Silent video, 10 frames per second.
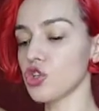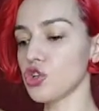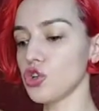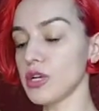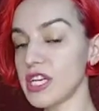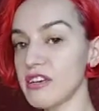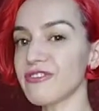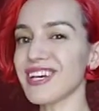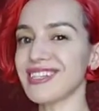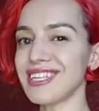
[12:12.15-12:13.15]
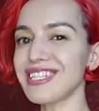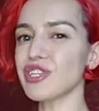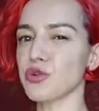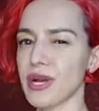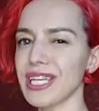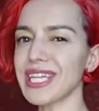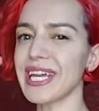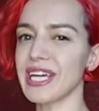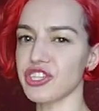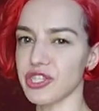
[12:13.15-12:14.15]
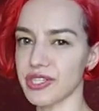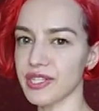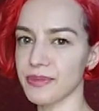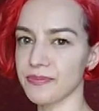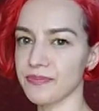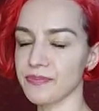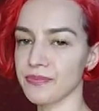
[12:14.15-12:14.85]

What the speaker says: to lift at least 20 kgs.